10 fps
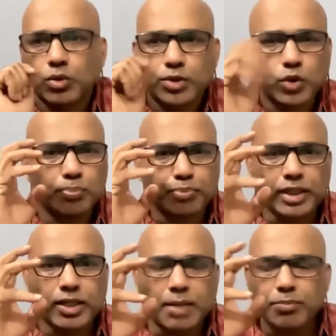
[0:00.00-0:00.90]
So
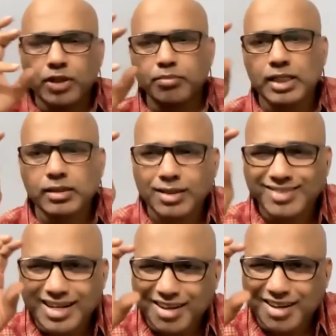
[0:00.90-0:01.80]
preamble means
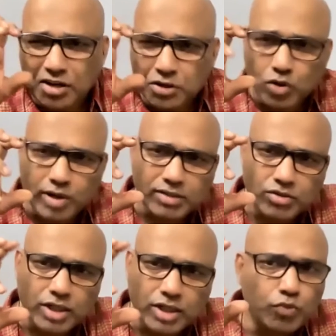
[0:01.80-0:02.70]
that
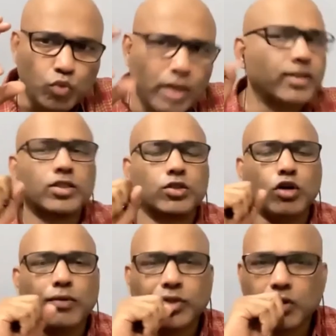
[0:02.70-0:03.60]
introductory words
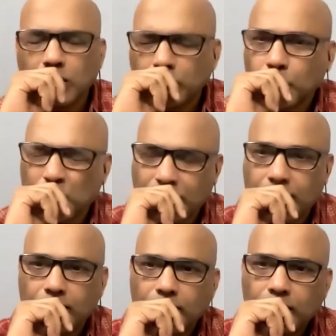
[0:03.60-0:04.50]
of the Constitution.